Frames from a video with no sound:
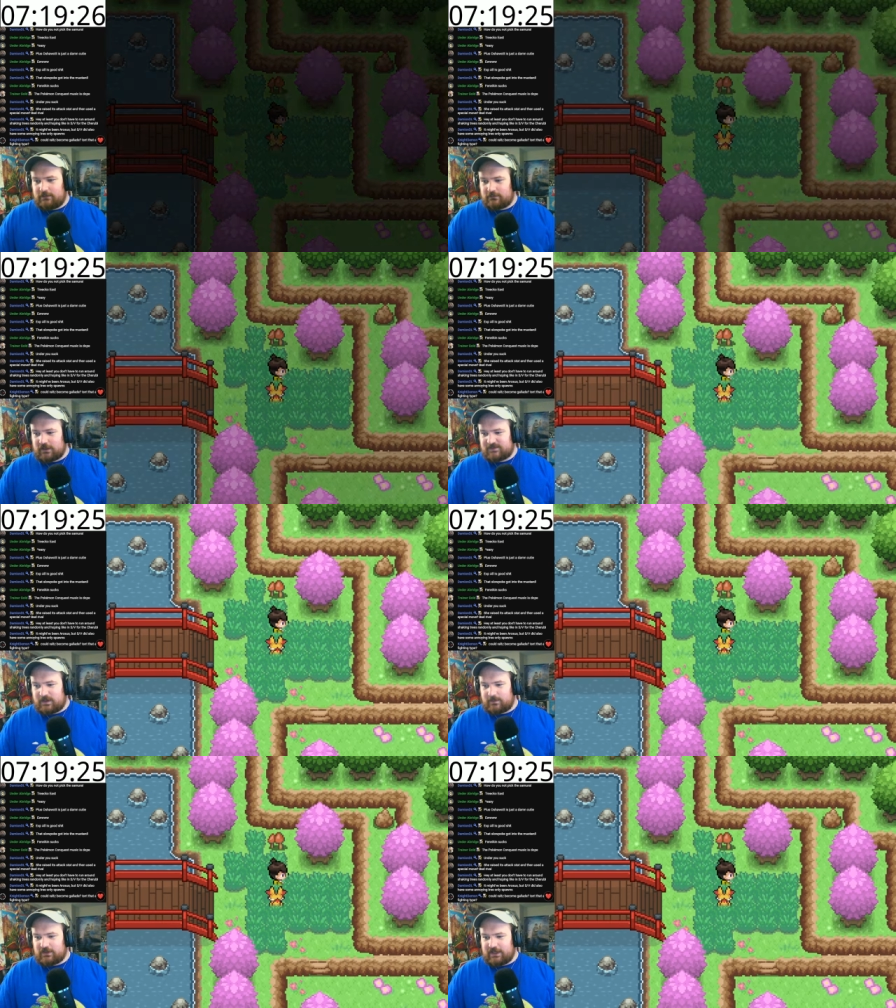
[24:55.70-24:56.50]
Ralts
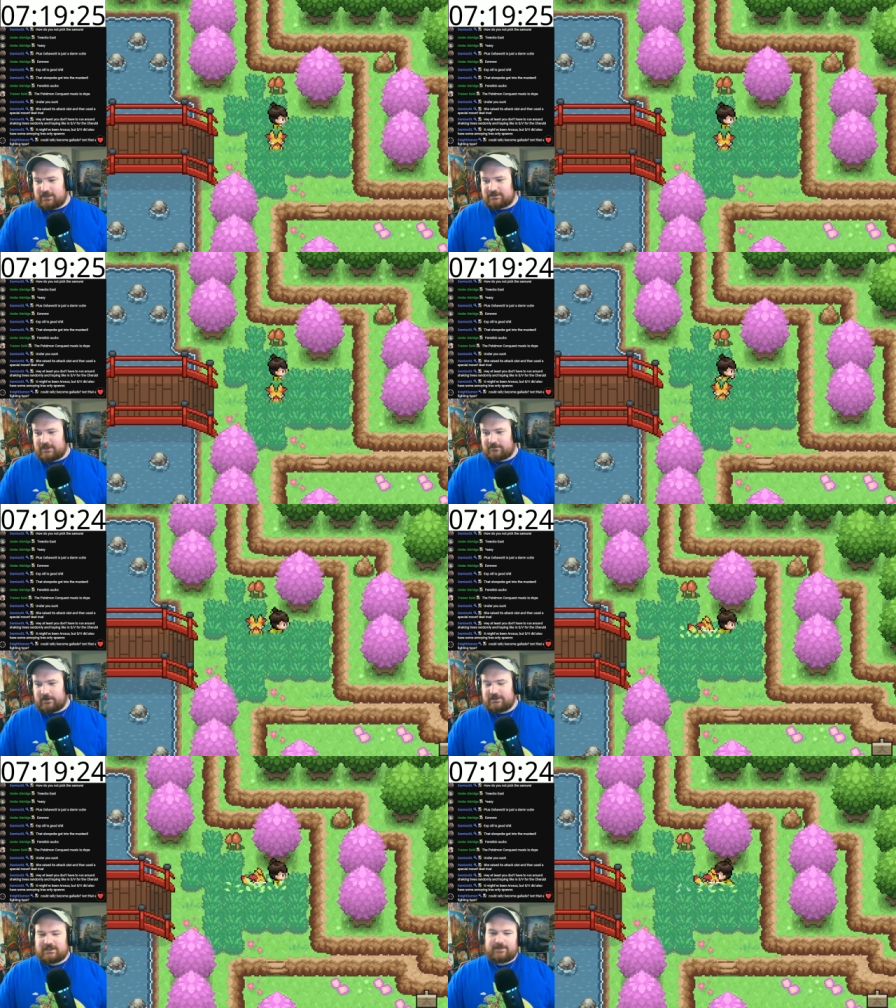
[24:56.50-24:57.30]
become Gallade, isn't that a
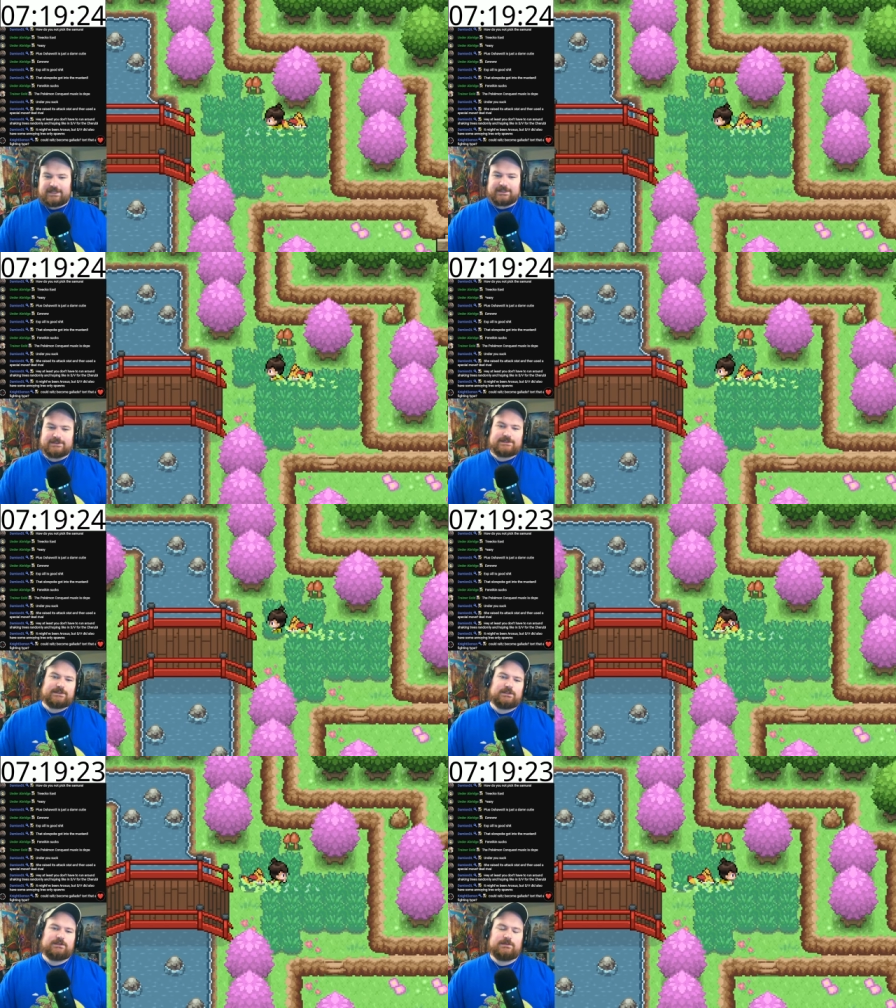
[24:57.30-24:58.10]
fighting type? It
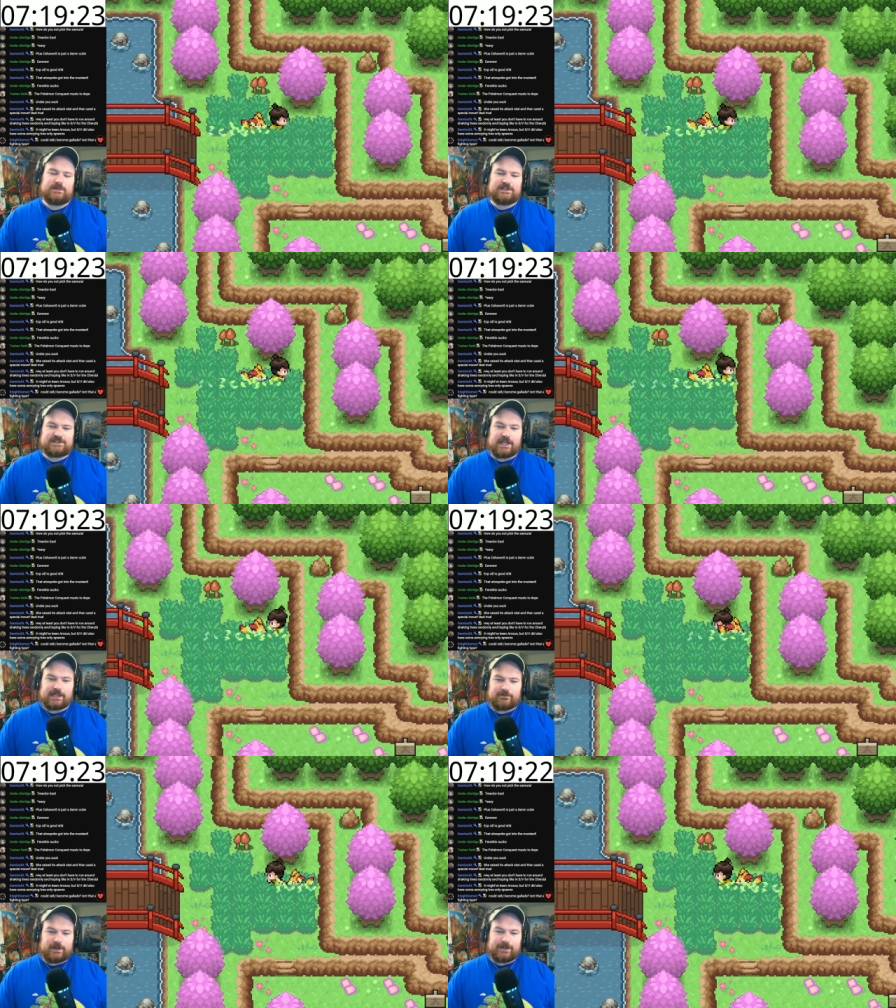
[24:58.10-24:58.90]
is. But it's
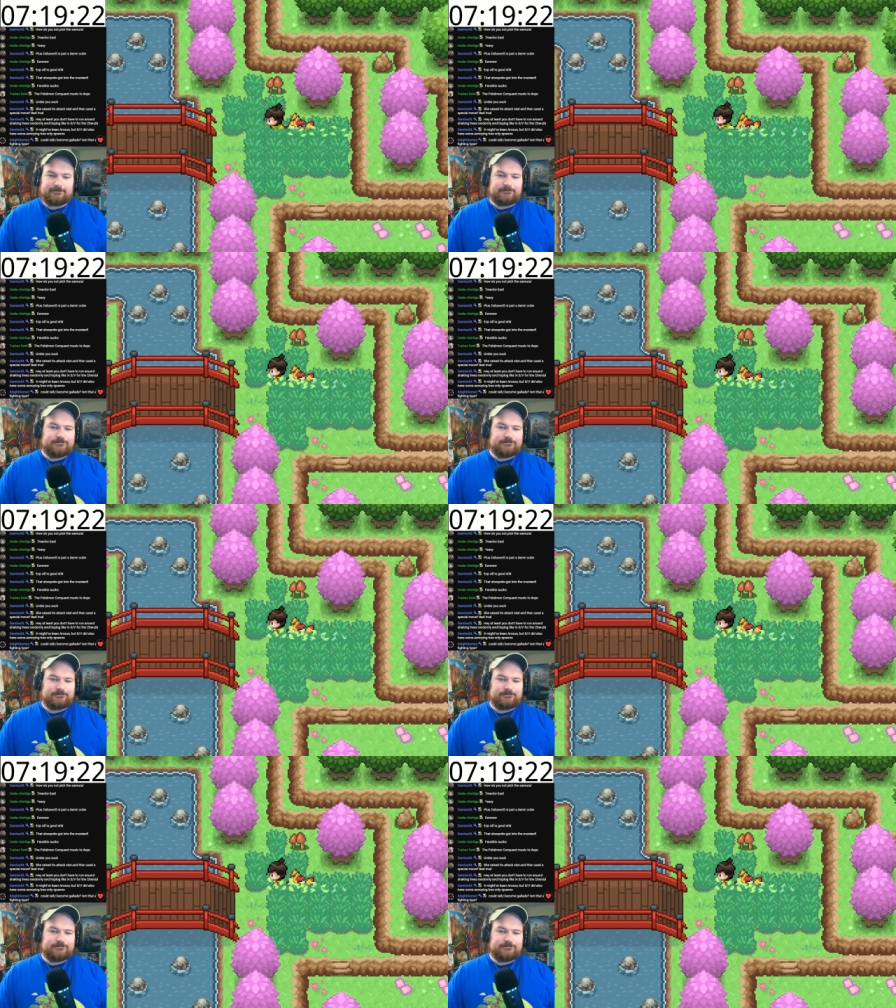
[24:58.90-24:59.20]
psychic fighting.